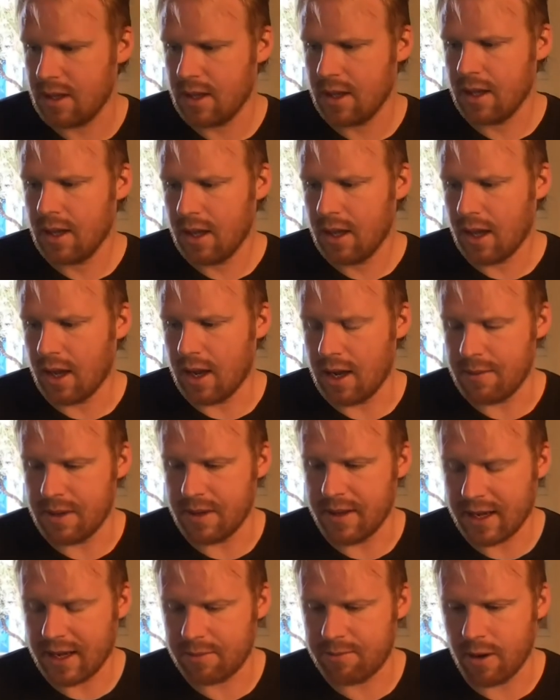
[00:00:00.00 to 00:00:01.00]
And that
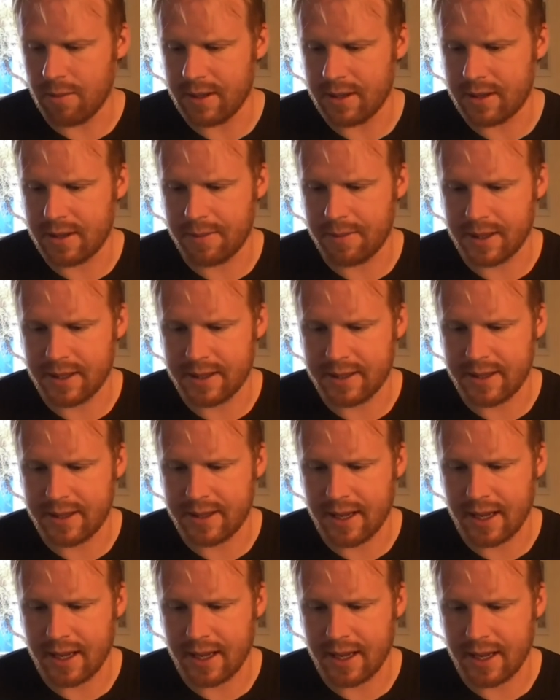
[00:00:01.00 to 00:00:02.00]
could probably typically
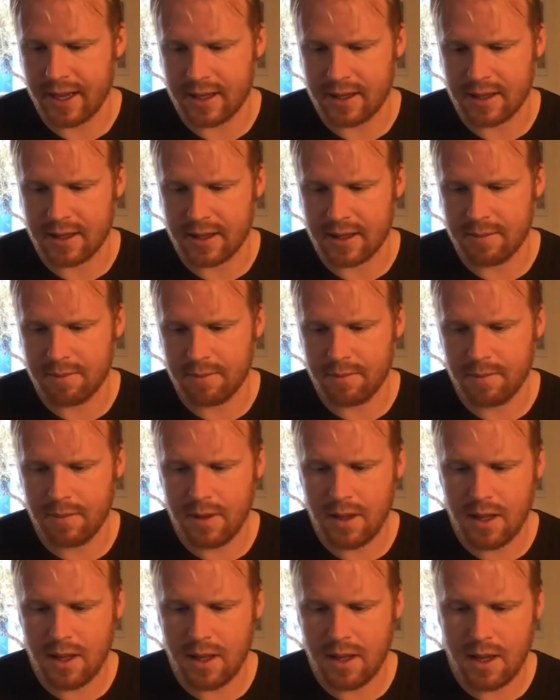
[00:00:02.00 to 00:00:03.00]
take
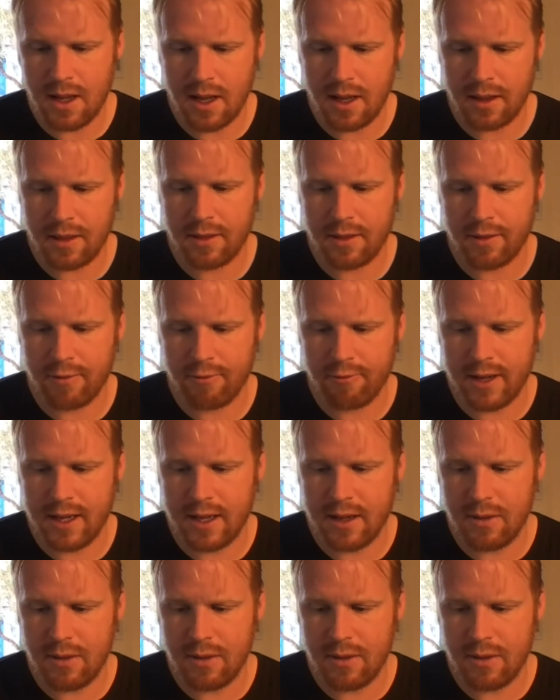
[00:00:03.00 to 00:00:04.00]

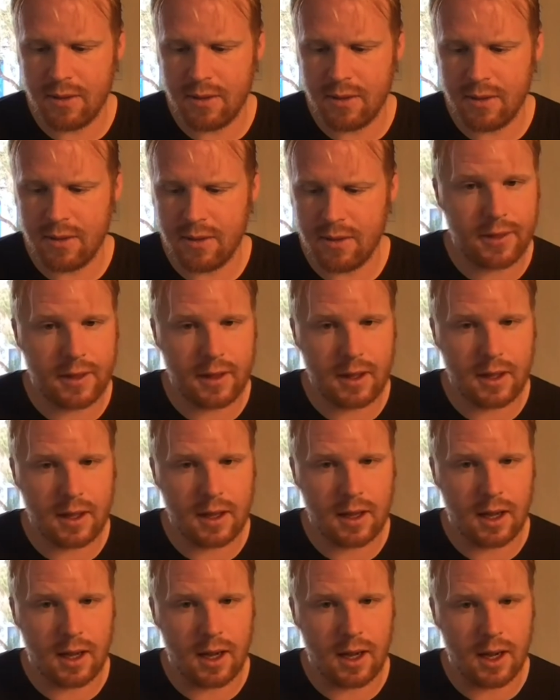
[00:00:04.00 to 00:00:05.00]
3 weeks to a
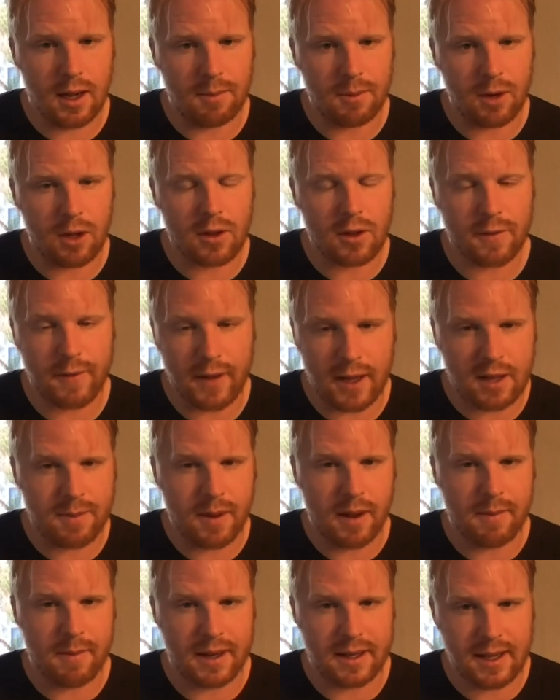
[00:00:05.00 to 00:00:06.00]
month, lots of
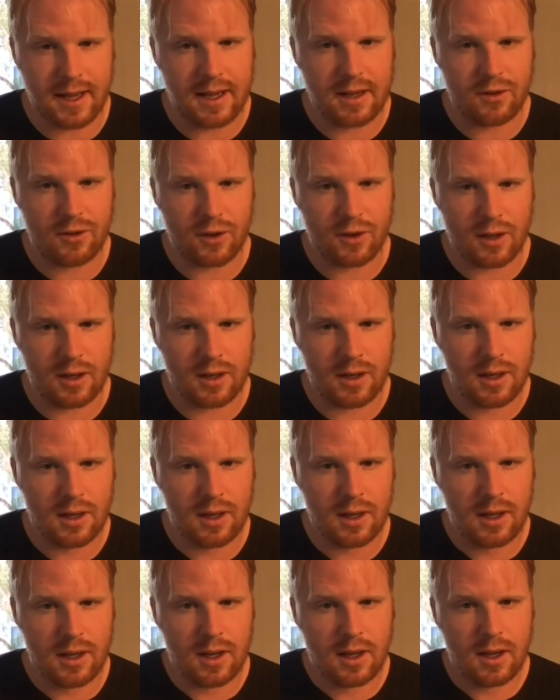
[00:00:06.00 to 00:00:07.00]
experimentation.
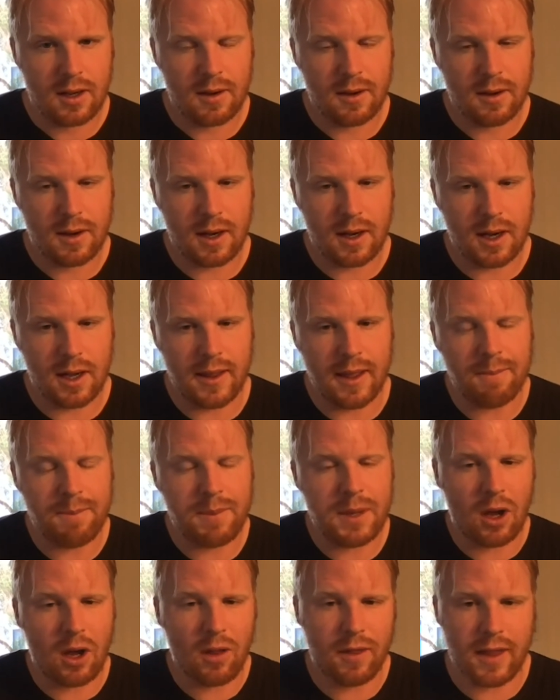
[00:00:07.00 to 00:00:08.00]
And then
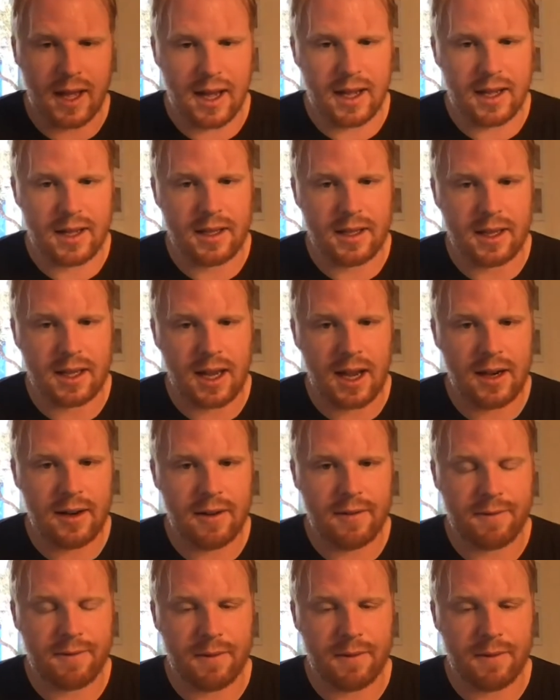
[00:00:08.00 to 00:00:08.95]
beyond that, you're kind of